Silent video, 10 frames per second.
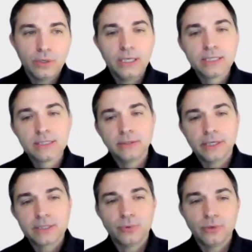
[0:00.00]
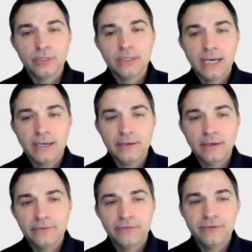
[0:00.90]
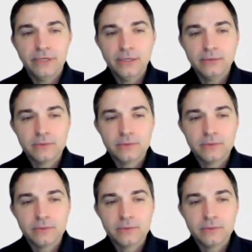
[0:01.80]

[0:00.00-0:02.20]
easily export the data and feed it.